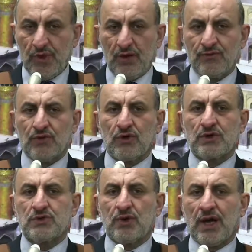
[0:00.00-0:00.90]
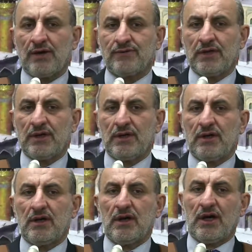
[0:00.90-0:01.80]
of course we have
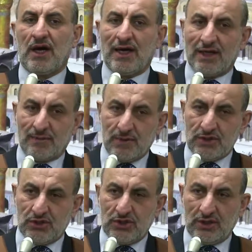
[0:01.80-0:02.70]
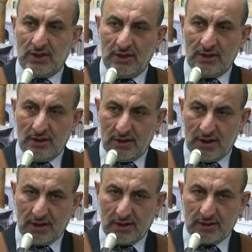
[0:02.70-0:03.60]
a higher position in
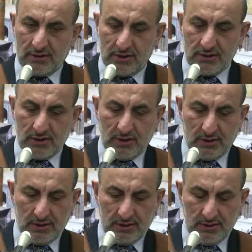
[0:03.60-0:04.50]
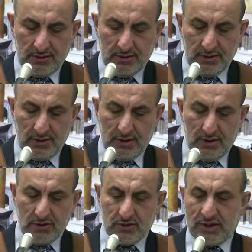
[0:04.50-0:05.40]
Akhirat, inshallah.
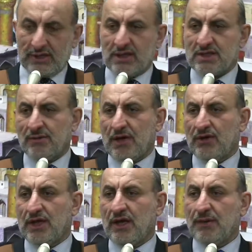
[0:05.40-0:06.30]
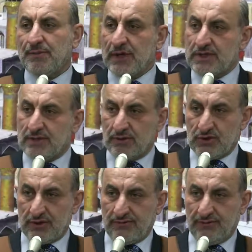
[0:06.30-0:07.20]
So that is about the
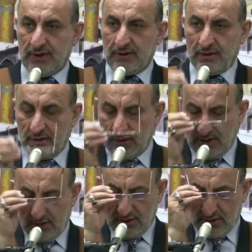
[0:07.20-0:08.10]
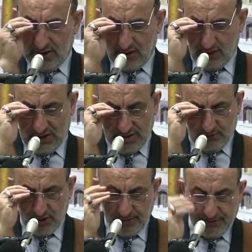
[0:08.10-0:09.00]
principles of faith. Now we
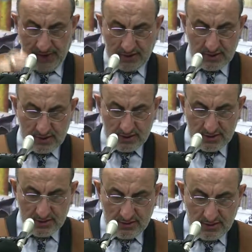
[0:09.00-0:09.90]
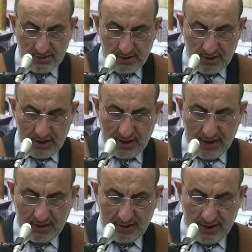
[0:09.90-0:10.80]
come to the practices. Here
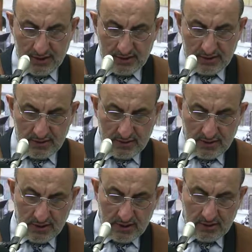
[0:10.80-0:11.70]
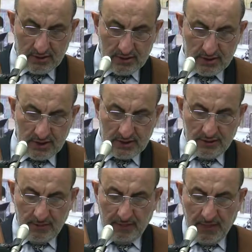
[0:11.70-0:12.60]
at the end, said,
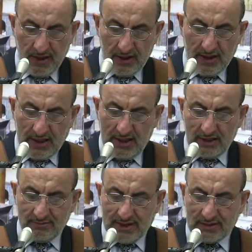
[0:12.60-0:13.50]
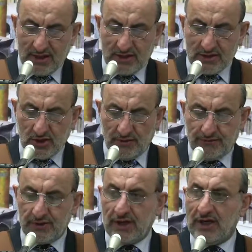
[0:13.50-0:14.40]
in matters
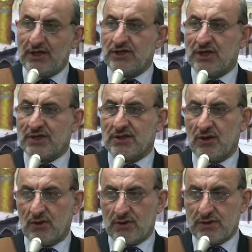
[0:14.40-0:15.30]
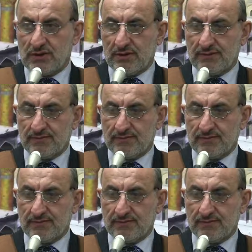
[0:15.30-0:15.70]
of religious laws,